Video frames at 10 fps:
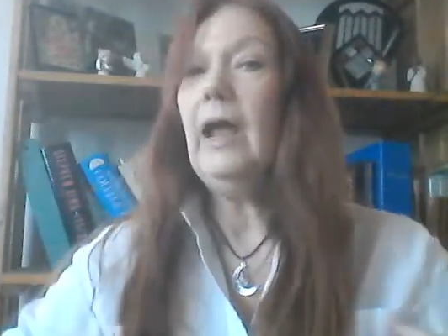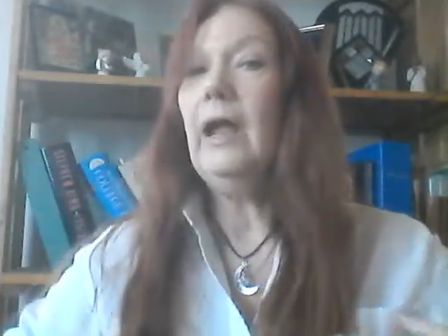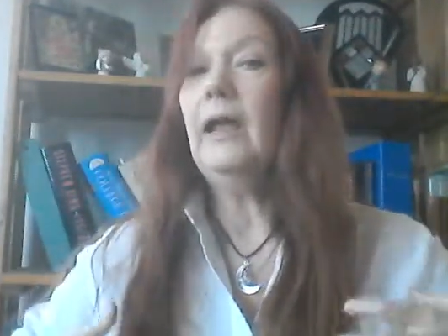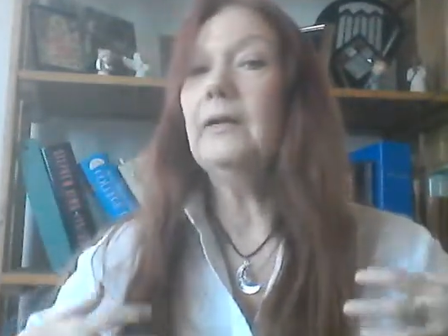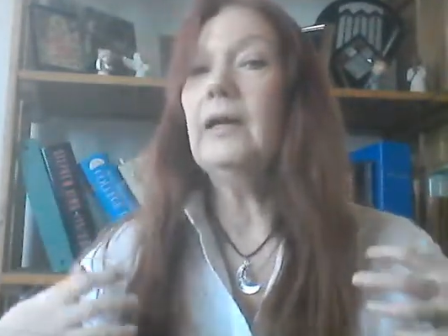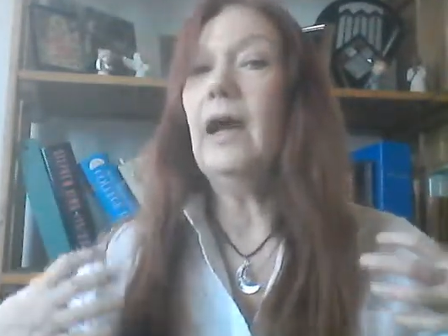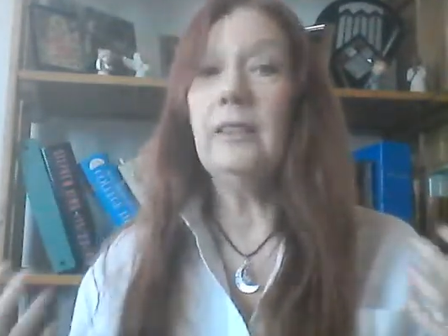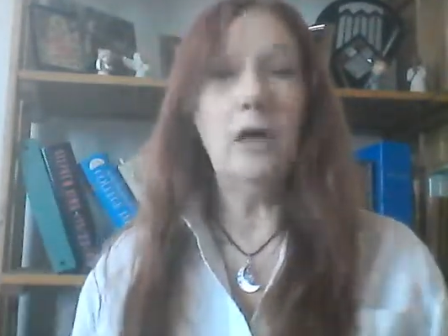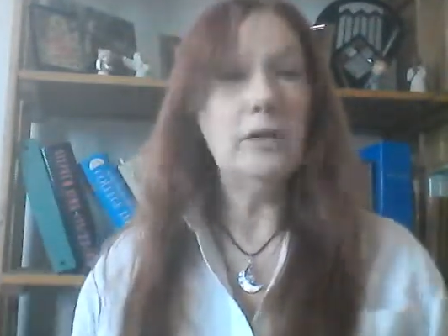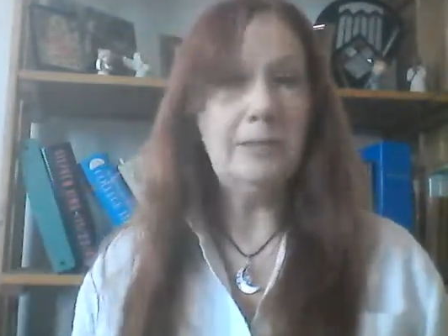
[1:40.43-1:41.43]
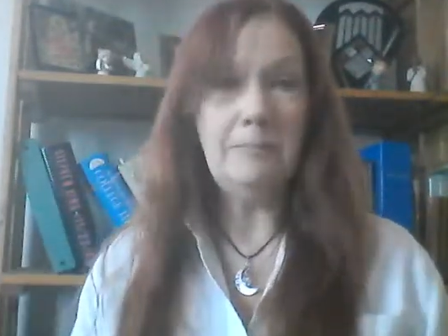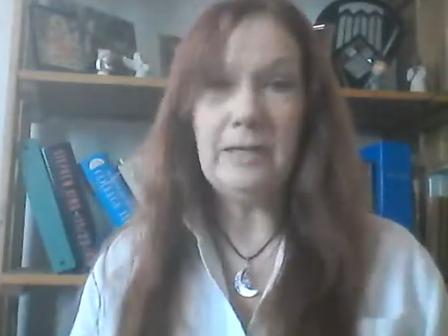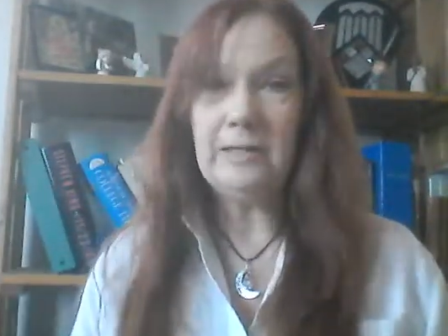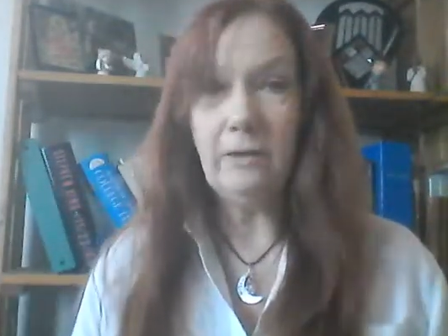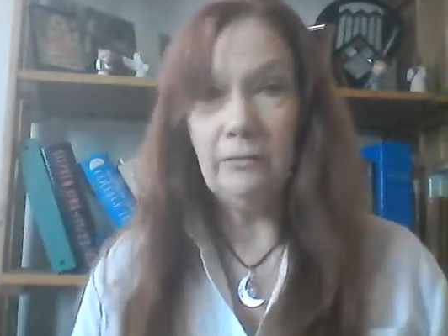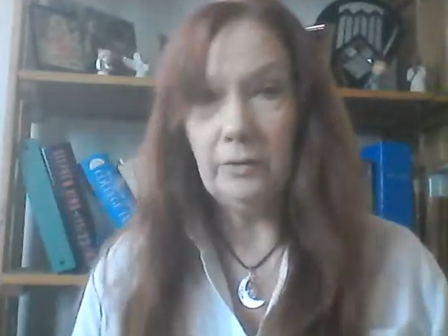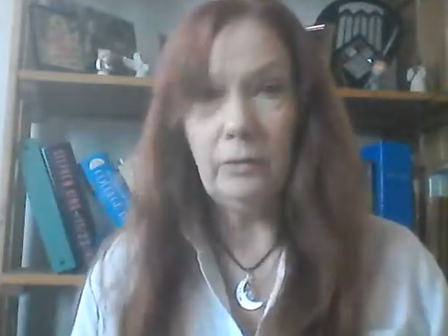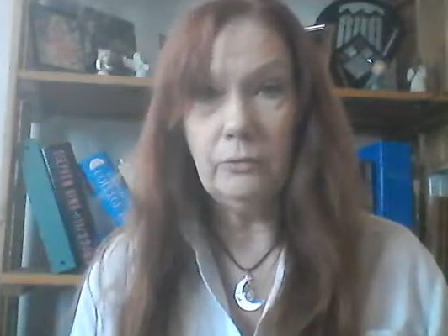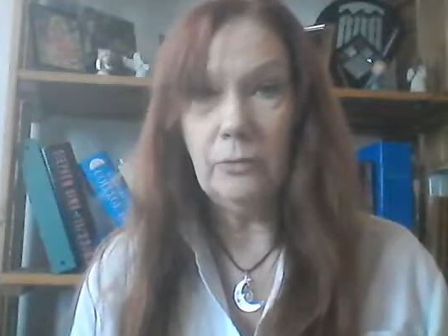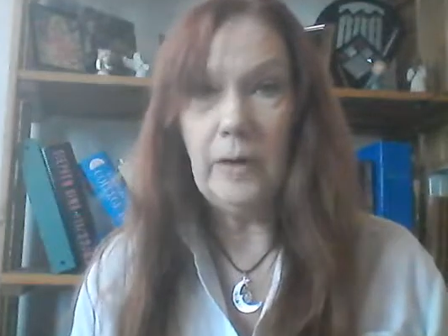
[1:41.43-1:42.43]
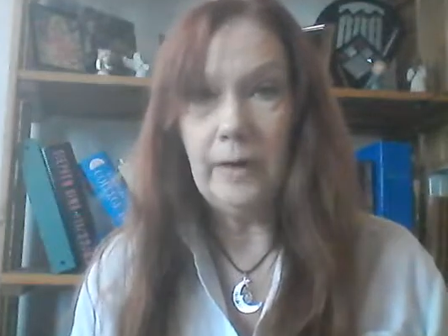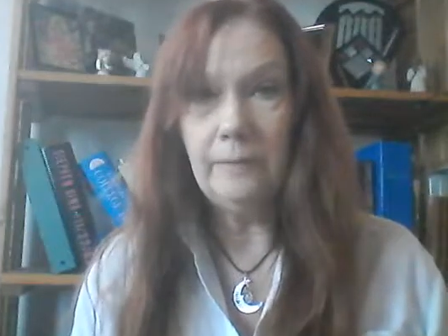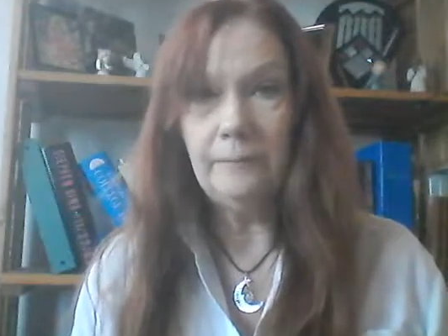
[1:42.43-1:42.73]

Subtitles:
And I lost myself along the way.